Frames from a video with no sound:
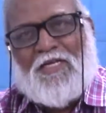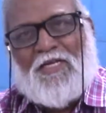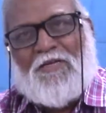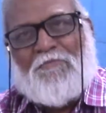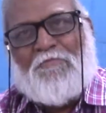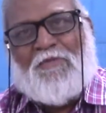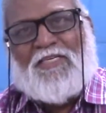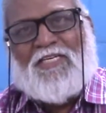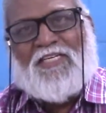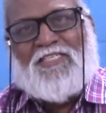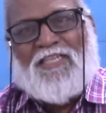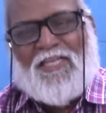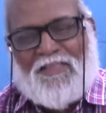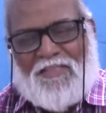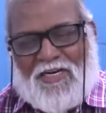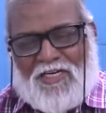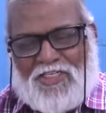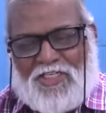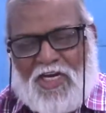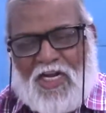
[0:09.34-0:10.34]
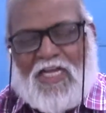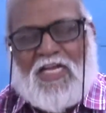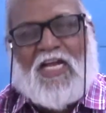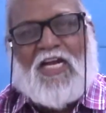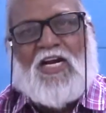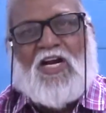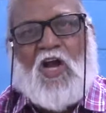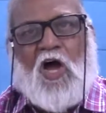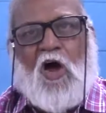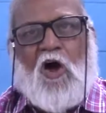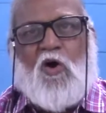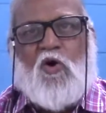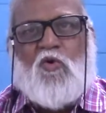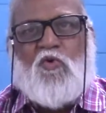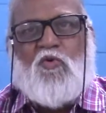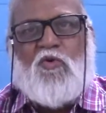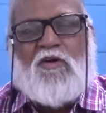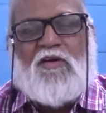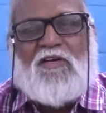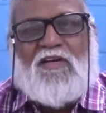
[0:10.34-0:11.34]
Mr. Chandrasekhar
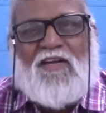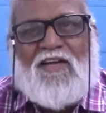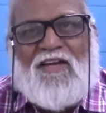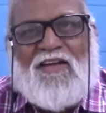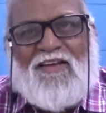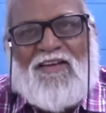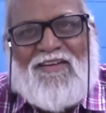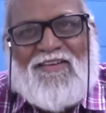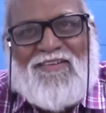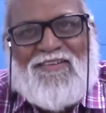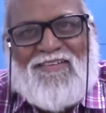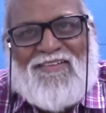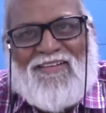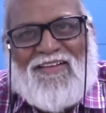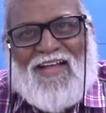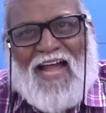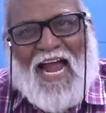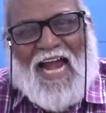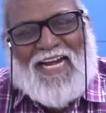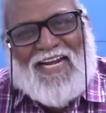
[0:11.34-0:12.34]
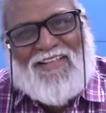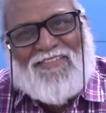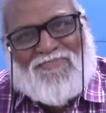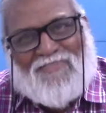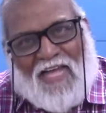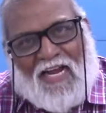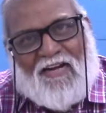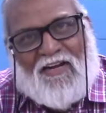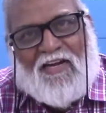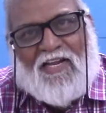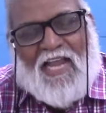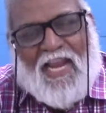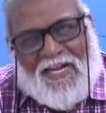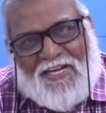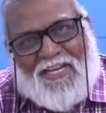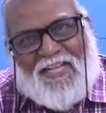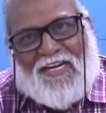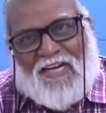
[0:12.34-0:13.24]
Rao and his son K.T.